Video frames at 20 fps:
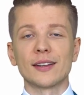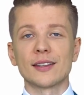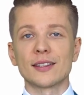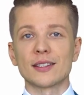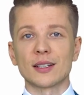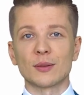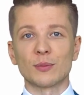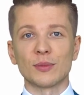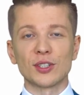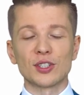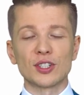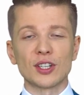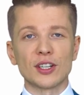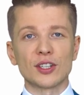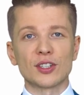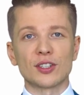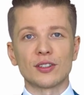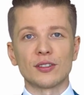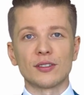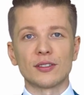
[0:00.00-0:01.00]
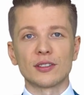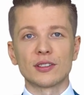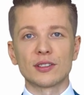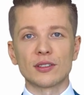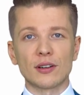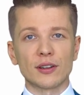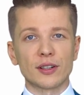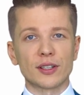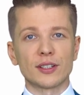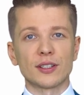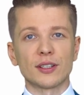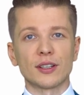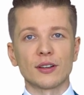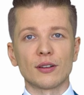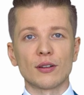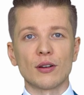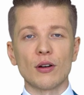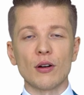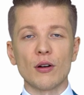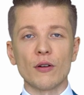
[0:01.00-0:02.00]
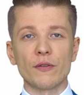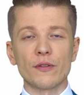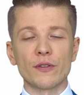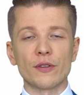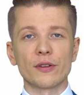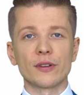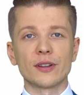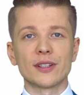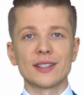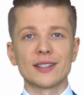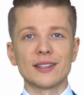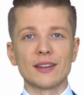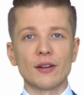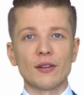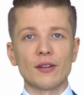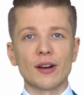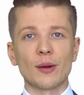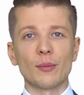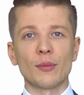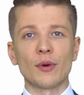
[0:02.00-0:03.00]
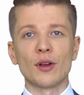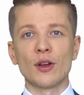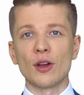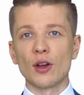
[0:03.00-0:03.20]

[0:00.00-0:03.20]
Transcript: segmentation, targeting, offer, CRM,